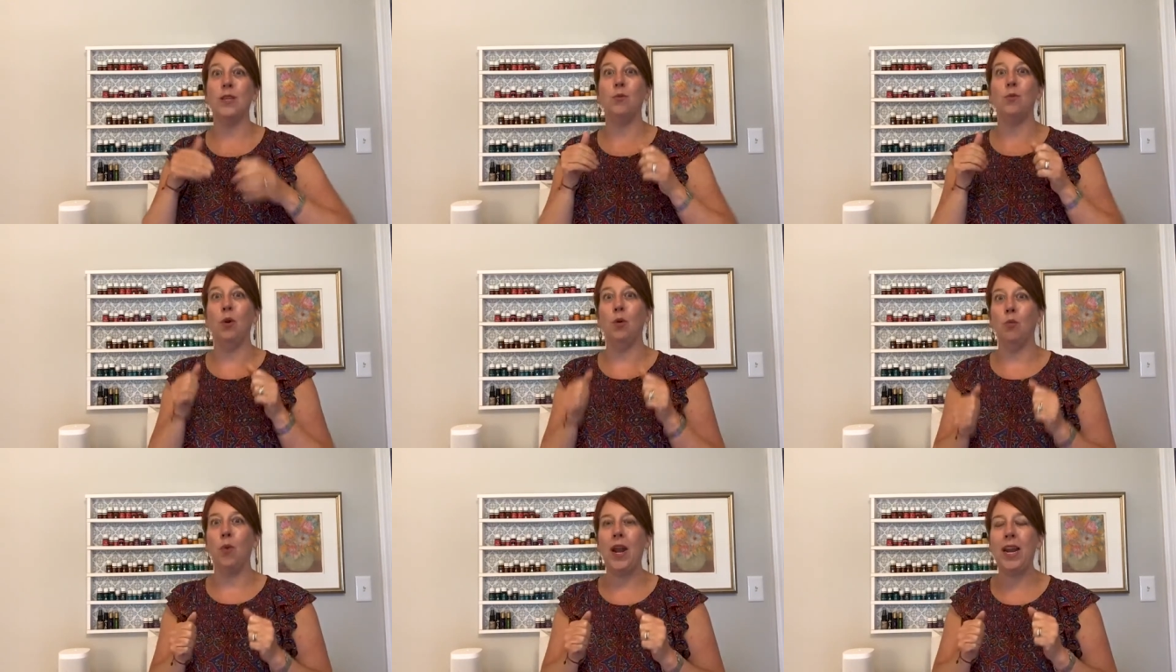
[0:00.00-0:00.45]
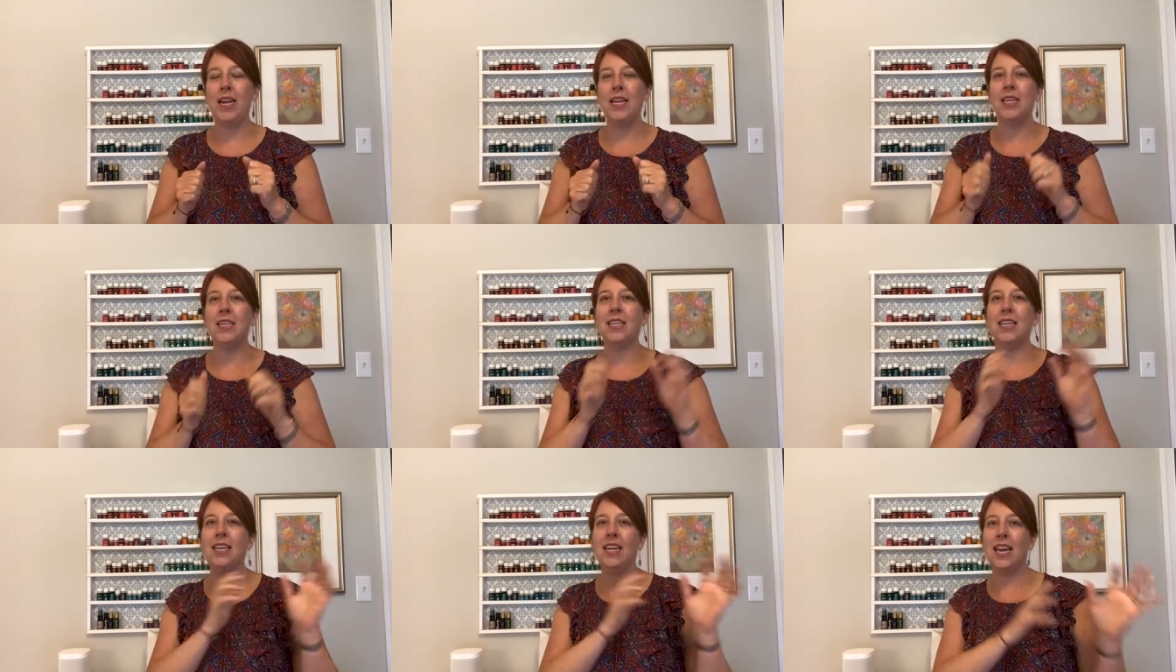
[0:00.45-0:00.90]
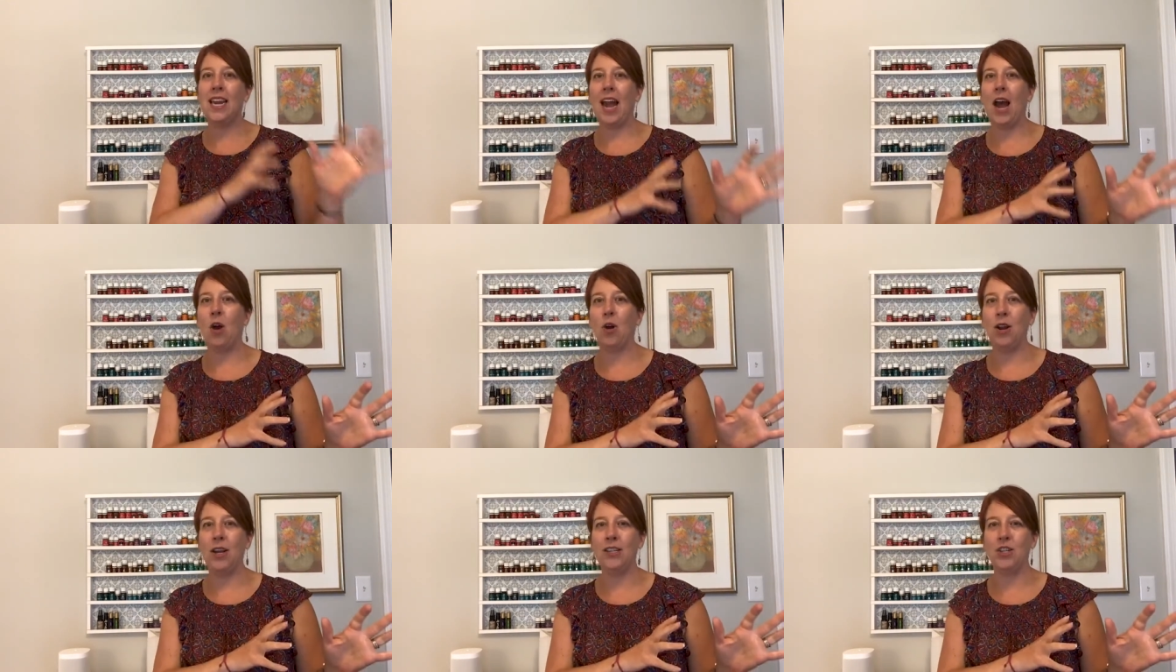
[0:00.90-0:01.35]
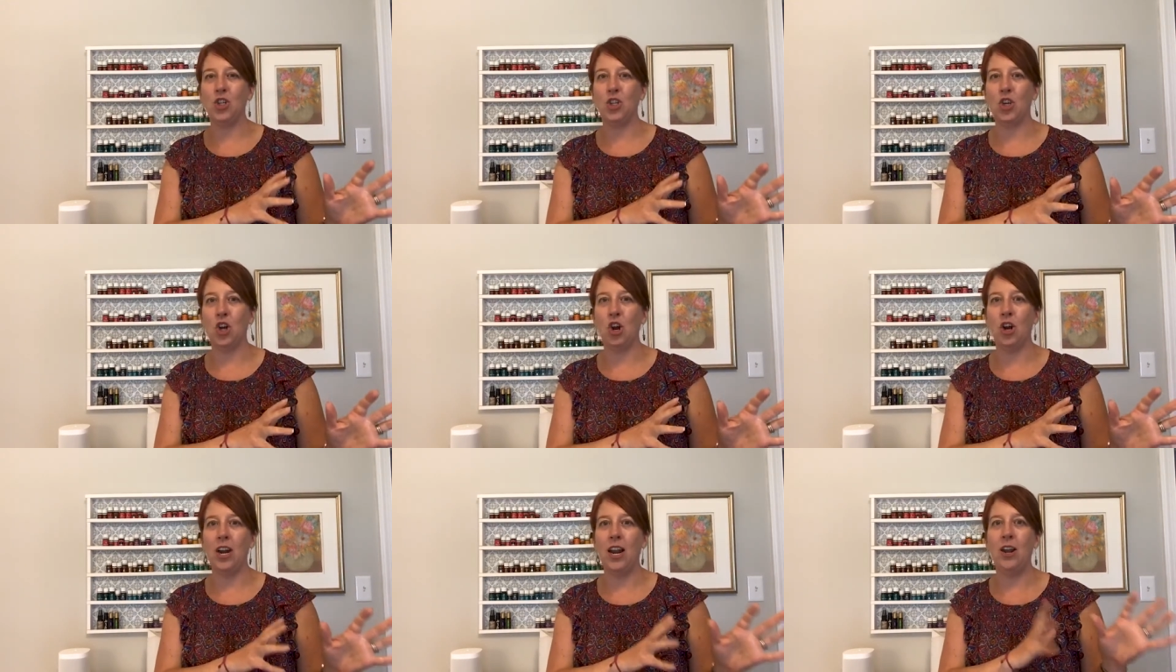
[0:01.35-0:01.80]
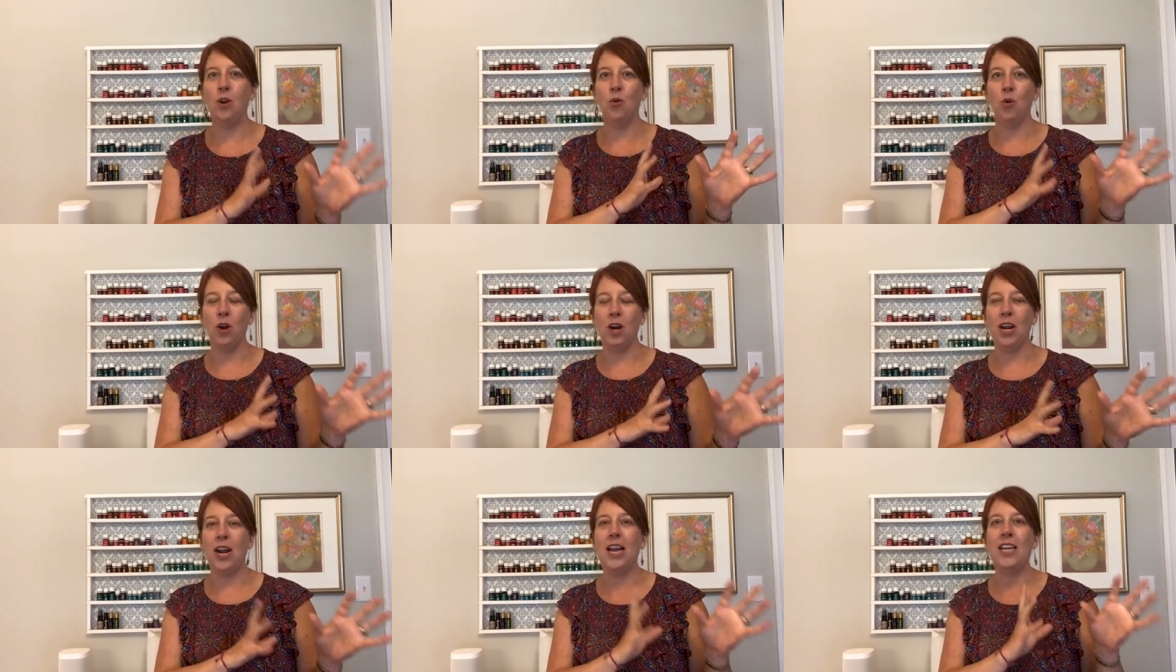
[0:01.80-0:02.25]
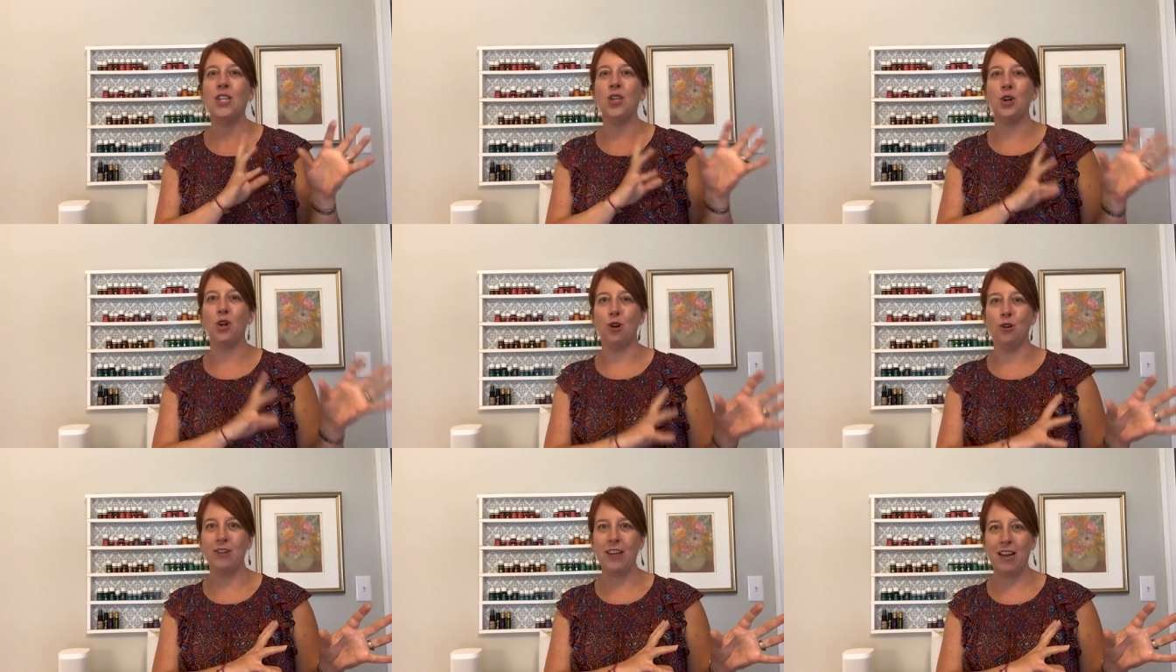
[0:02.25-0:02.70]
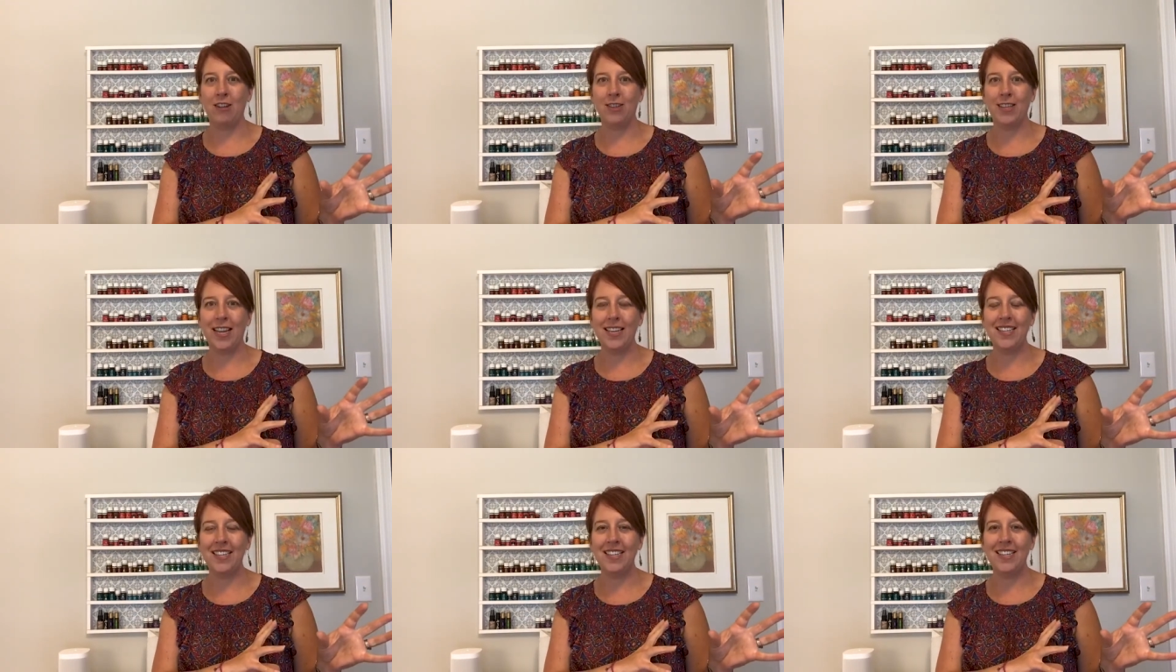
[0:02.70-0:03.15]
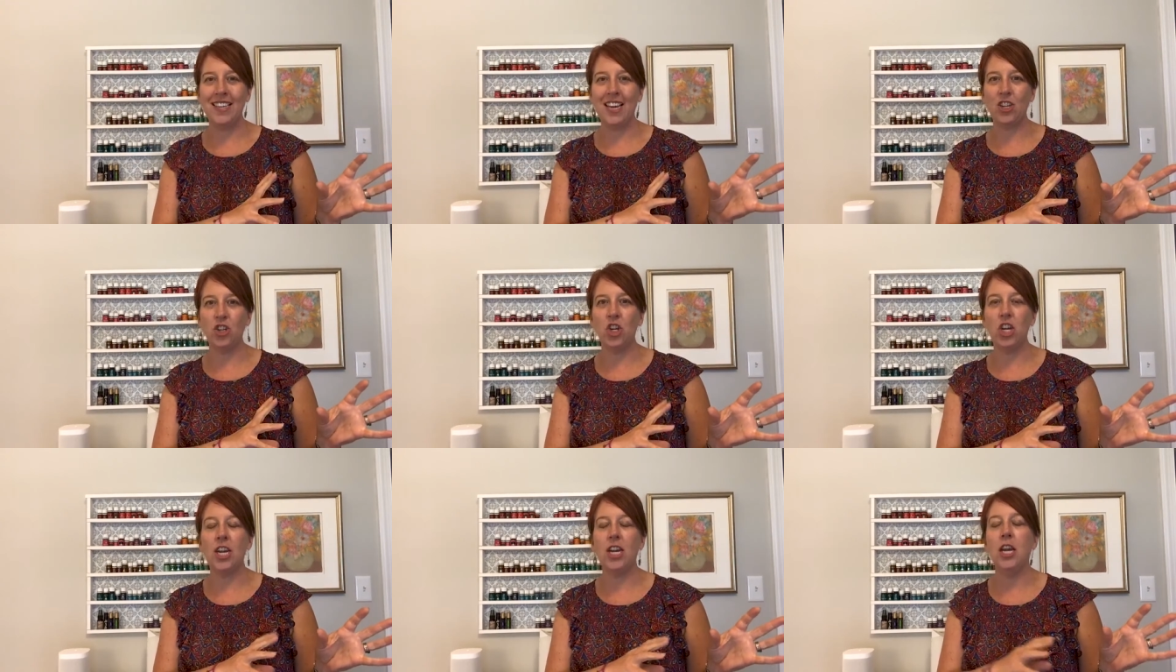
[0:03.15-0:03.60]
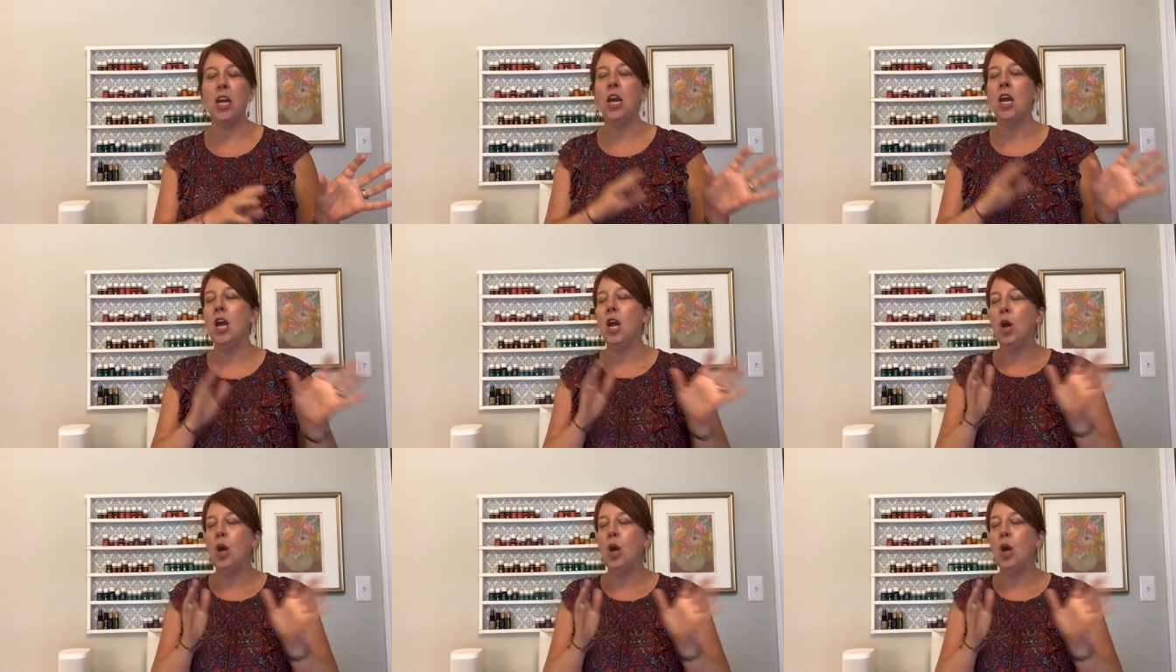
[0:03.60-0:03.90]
and we're waiting to get out and start an organizing or downsizing session.